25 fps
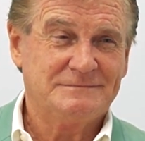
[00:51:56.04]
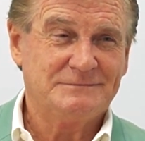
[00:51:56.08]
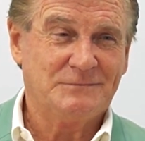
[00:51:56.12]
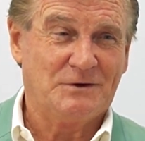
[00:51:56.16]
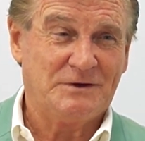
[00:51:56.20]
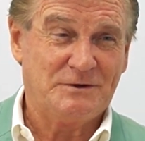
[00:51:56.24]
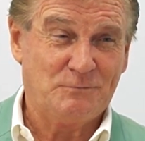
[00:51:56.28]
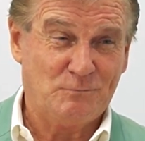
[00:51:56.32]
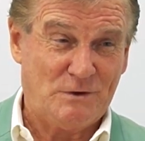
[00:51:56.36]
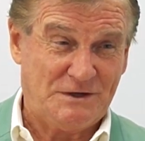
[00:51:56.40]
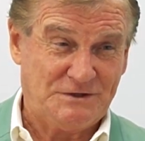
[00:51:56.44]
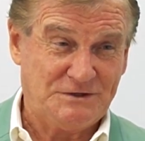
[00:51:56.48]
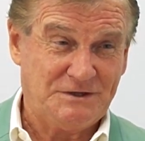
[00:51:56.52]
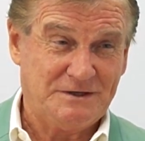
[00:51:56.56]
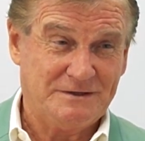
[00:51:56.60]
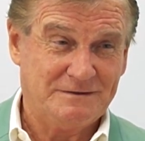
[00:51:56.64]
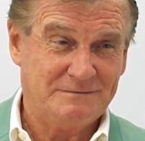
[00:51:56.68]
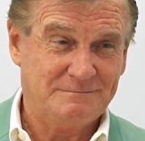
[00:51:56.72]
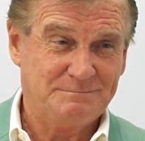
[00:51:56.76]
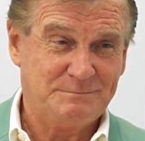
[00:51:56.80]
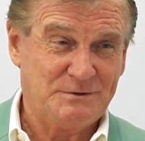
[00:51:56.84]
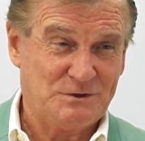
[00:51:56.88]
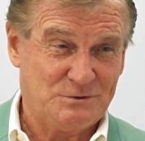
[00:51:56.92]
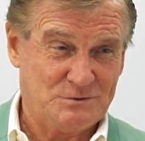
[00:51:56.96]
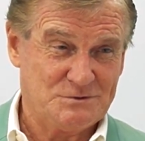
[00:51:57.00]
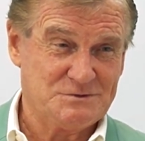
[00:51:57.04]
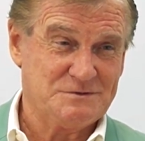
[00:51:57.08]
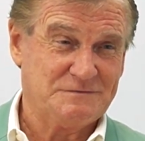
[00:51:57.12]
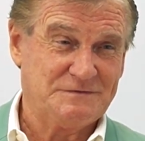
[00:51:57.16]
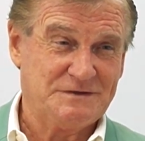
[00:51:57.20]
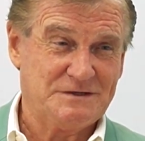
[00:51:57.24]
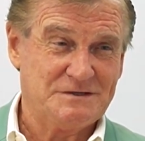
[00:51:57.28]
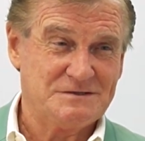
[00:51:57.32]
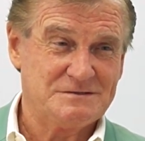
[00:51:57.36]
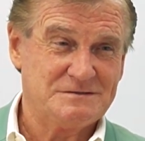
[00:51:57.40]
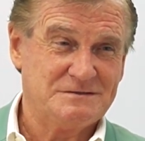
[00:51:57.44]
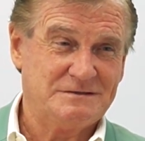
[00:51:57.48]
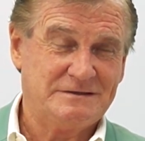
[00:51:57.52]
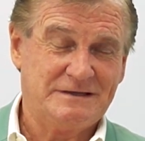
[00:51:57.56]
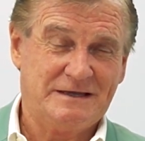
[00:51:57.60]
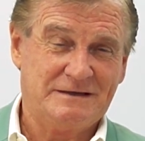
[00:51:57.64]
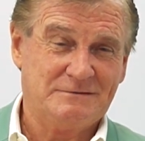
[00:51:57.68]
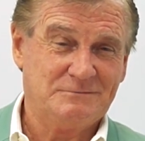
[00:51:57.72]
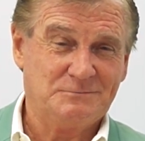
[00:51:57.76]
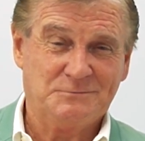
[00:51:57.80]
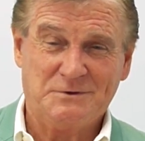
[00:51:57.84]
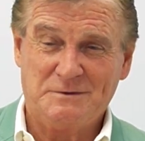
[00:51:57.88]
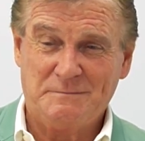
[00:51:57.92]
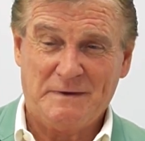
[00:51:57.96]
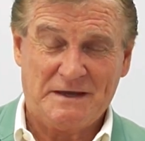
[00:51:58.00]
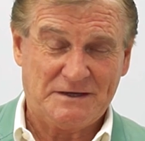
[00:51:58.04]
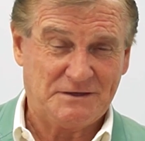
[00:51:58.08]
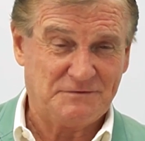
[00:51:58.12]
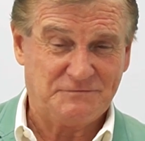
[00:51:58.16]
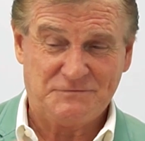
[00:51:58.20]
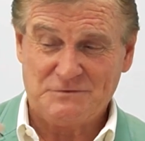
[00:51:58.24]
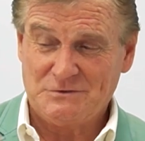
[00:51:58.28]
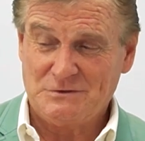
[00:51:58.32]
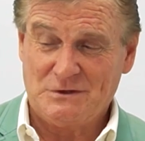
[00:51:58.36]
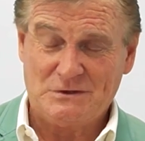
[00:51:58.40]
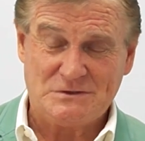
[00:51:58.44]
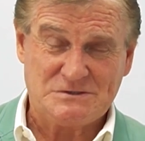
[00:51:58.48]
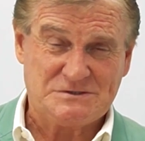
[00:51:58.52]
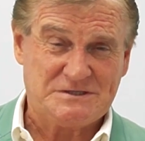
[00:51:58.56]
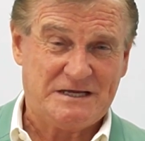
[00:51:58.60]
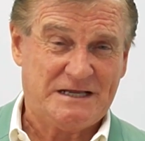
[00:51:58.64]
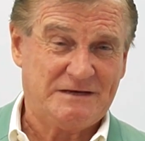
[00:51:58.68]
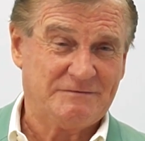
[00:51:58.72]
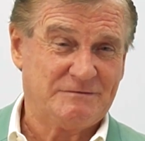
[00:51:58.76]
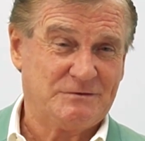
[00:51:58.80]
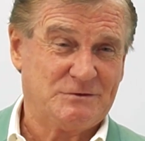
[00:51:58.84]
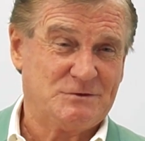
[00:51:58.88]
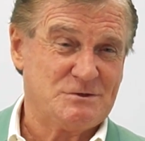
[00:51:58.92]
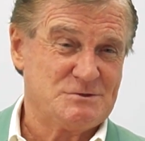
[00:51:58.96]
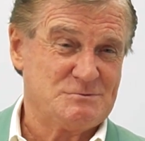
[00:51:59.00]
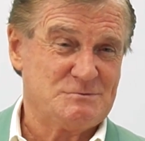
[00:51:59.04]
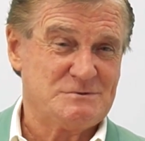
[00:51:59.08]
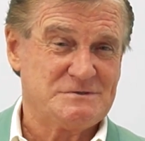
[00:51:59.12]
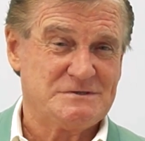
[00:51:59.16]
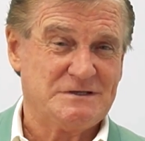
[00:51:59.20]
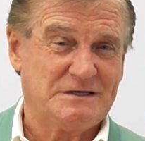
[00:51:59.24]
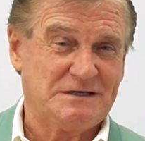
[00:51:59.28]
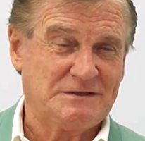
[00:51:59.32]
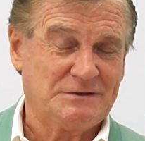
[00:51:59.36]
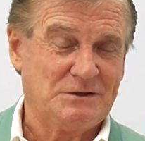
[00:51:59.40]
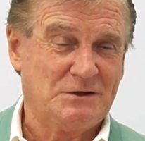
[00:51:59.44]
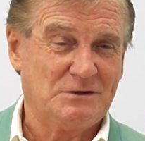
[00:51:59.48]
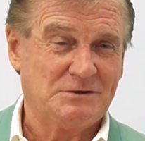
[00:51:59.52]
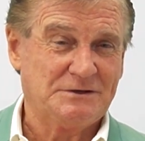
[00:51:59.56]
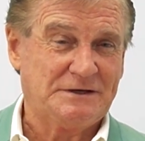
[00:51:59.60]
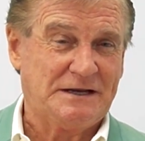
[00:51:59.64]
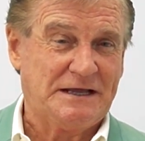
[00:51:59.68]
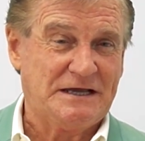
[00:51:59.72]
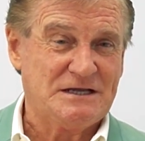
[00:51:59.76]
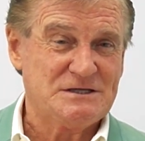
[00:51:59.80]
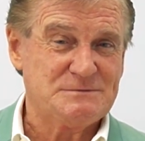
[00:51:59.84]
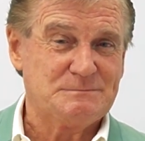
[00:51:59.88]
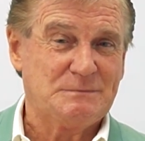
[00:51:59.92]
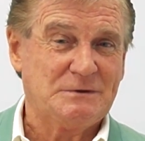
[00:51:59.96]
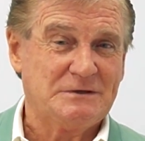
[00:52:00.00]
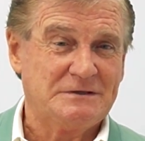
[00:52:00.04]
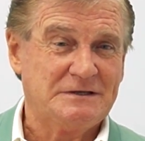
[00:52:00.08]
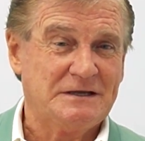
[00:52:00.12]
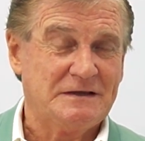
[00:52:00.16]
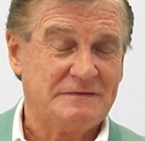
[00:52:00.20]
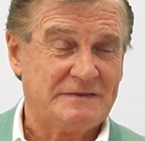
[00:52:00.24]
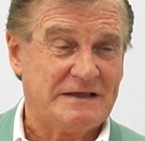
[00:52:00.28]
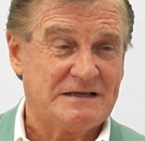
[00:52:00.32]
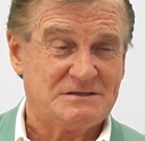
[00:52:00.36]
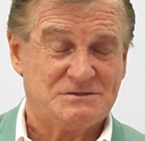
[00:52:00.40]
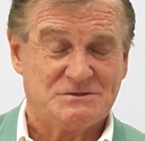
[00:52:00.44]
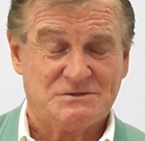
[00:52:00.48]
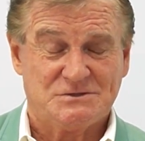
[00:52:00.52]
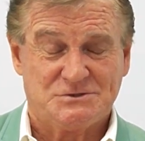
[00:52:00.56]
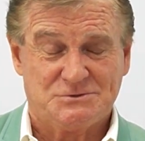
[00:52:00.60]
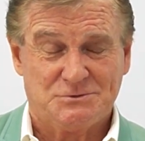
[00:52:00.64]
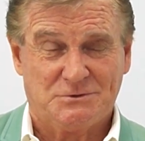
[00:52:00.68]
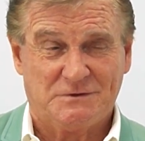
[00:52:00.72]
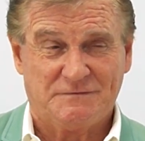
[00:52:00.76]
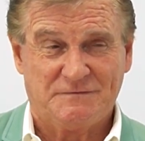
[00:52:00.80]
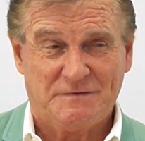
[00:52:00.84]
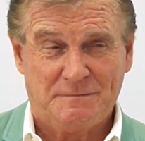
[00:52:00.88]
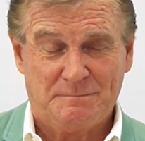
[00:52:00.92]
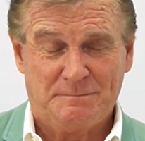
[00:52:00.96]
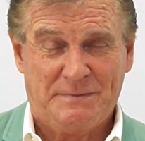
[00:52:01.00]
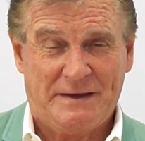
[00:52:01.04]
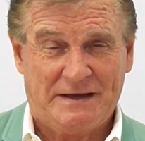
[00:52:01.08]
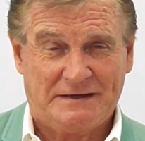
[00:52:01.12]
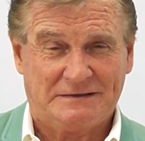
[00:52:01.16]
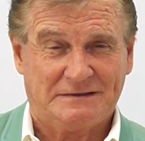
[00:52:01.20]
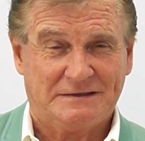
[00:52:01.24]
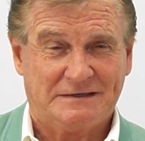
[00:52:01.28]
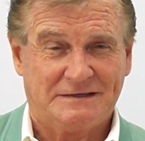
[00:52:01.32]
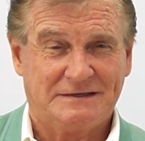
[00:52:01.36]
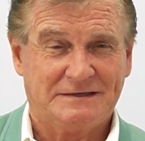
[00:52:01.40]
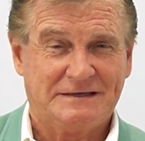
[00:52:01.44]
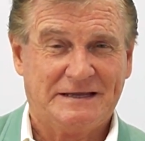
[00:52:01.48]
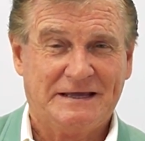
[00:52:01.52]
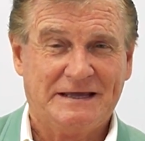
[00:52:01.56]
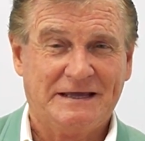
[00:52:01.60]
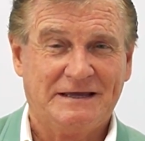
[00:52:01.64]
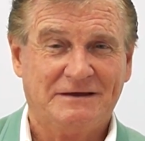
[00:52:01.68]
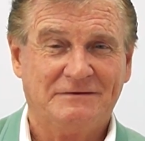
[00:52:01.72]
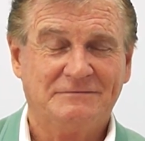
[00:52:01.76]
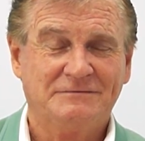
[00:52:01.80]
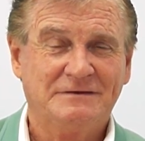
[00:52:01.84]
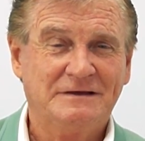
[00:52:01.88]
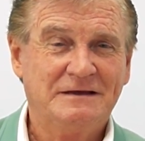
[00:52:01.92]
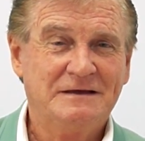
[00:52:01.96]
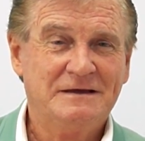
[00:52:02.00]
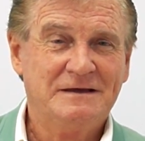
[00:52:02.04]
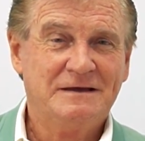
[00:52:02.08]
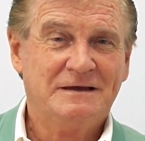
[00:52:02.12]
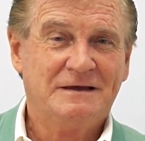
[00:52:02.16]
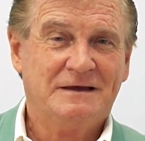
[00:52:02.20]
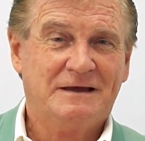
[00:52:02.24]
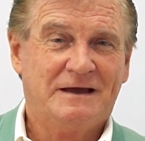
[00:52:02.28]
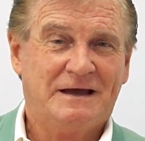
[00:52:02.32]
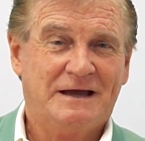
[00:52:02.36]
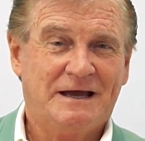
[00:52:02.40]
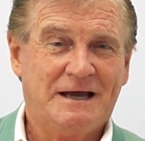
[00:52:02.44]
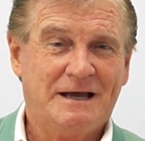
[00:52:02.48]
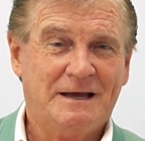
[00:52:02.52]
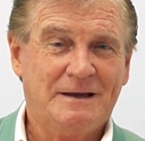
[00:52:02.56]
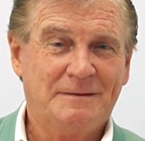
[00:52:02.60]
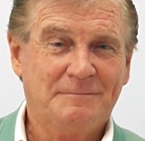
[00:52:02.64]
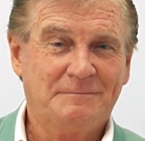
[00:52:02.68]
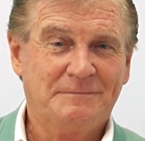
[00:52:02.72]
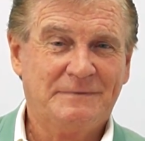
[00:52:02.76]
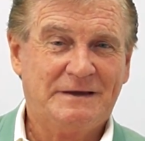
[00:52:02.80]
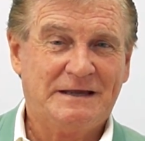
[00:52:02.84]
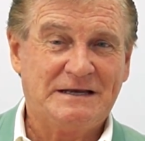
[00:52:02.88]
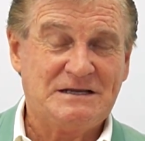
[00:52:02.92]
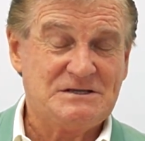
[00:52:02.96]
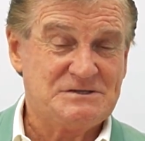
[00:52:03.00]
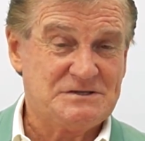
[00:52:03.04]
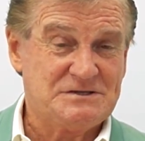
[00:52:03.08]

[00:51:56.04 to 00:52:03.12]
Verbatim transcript: right in one year because of this. Uh, we make a few dollars out of it because we're selling the holidays, but yeah, that's the sort of impact it can have um, and